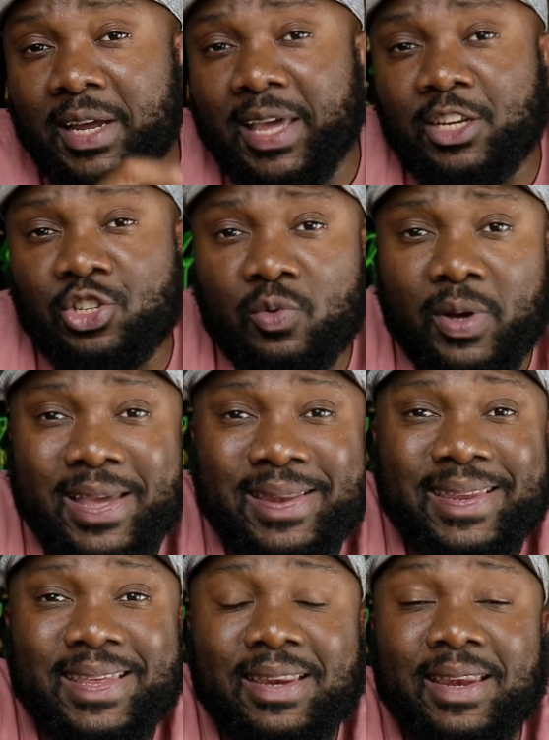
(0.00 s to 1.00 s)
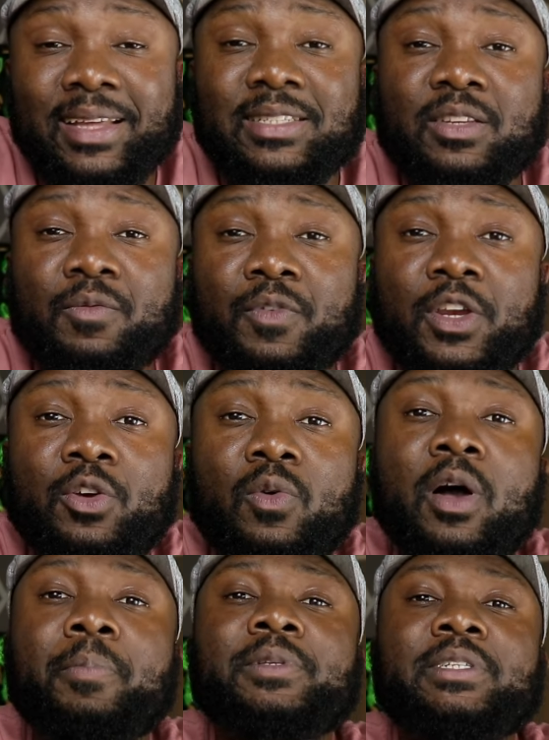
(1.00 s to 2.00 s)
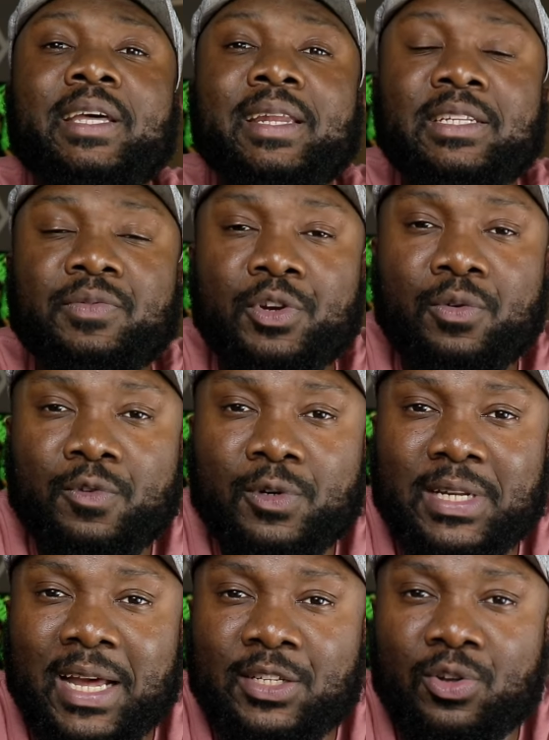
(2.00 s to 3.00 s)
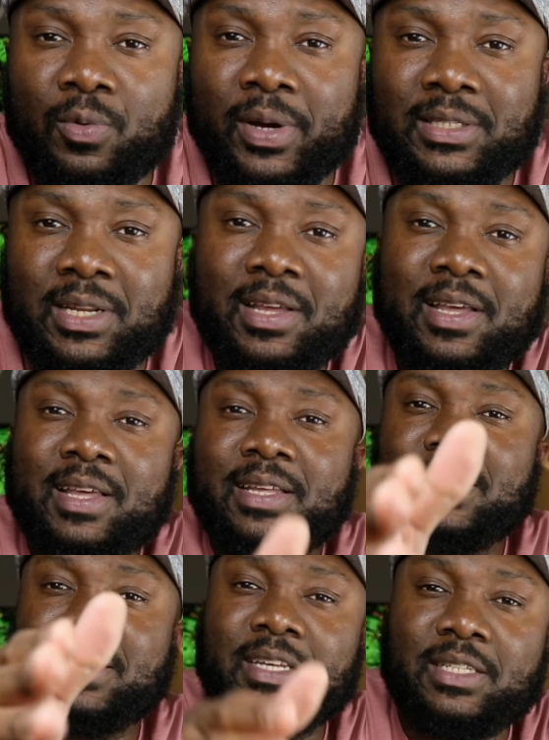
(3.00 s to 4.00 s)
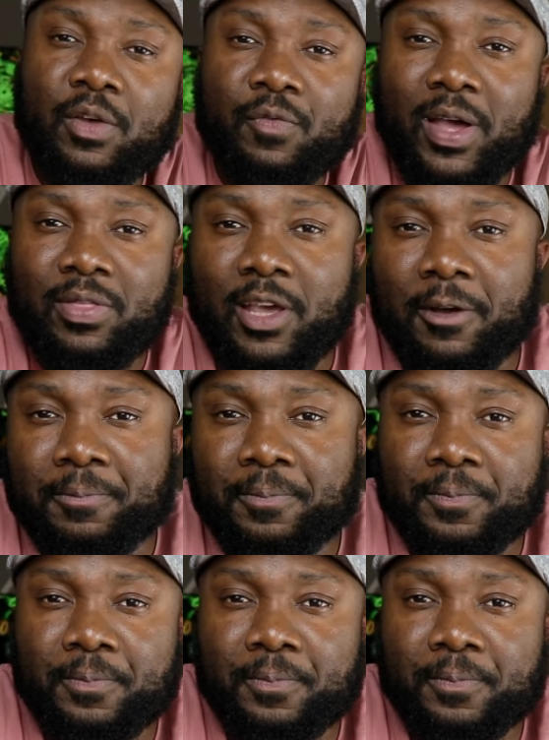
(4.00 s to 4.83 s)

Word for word: gonna catch you in the next video. Up until that next video, of course, as always, stay safe out there.